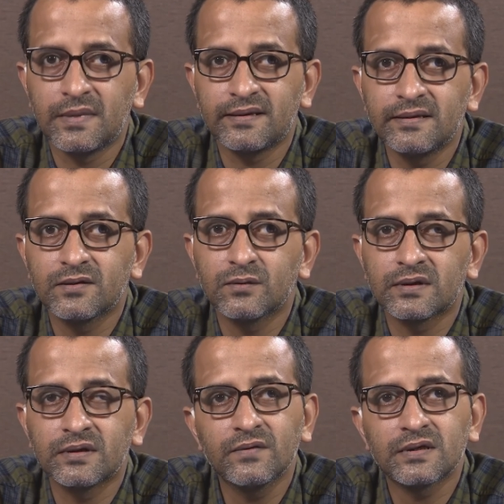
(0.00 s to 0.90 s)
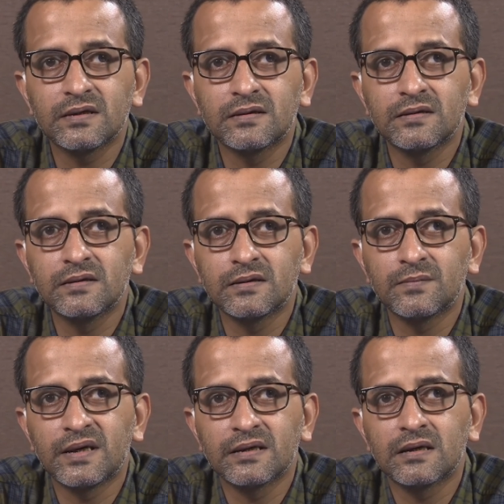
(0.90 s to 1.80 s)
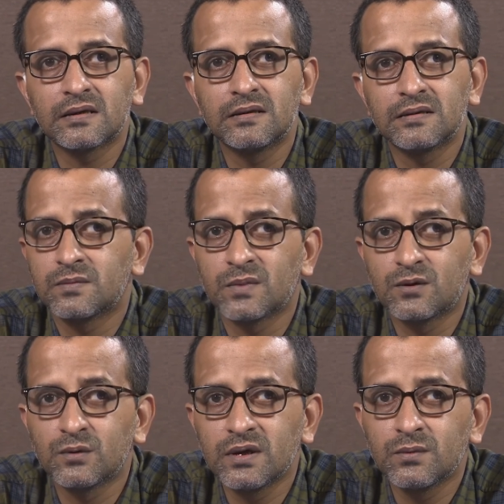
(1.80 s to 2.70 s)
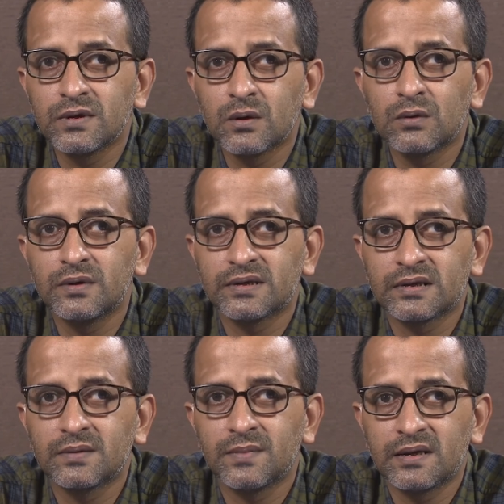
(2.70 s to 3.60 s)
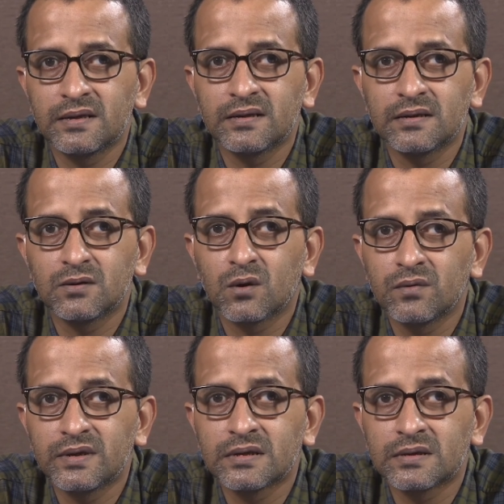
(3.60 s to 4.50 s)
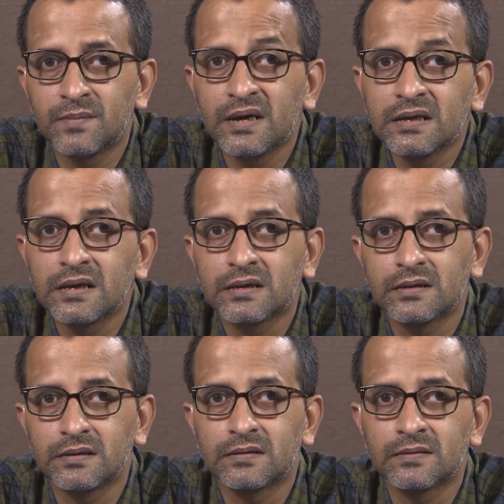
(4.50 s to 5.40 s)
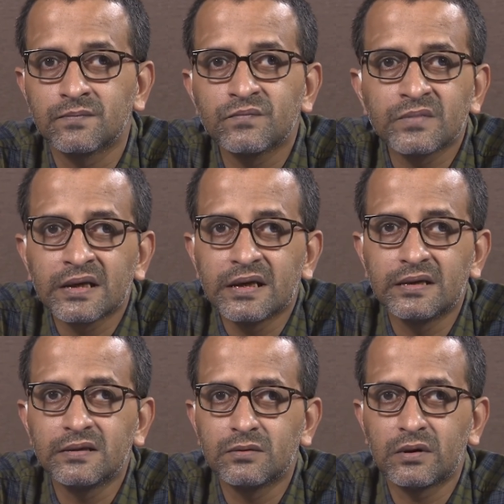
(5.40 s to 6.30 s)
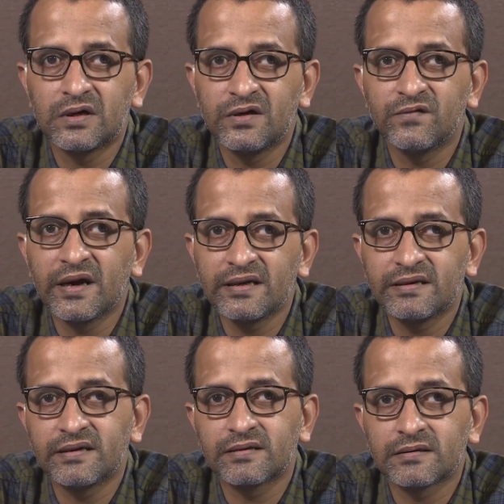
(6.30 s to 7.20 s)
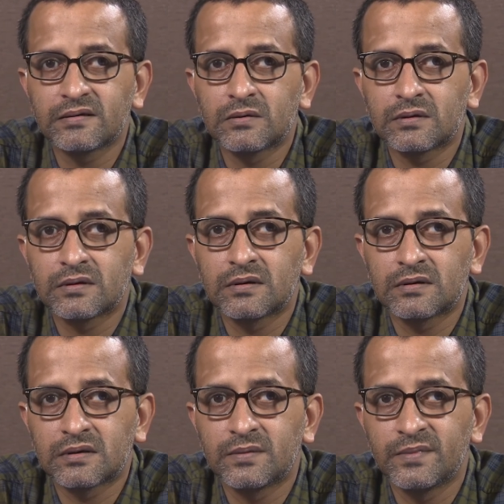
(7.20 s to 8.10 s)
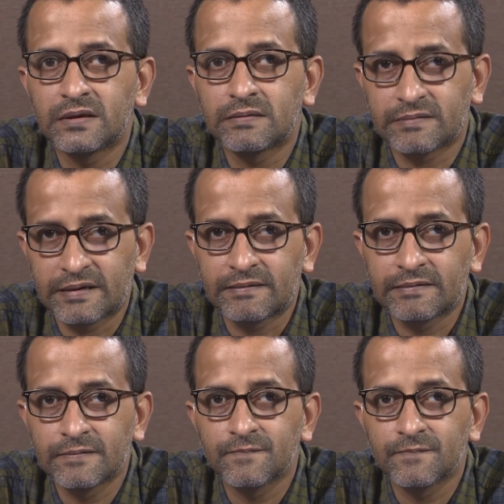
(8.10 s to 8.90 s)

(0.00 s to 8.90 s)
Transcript: Madness was never considered a medical condition, but today we always say madness is always a medical condition. It is not a divine creation or a, or a criminal threat.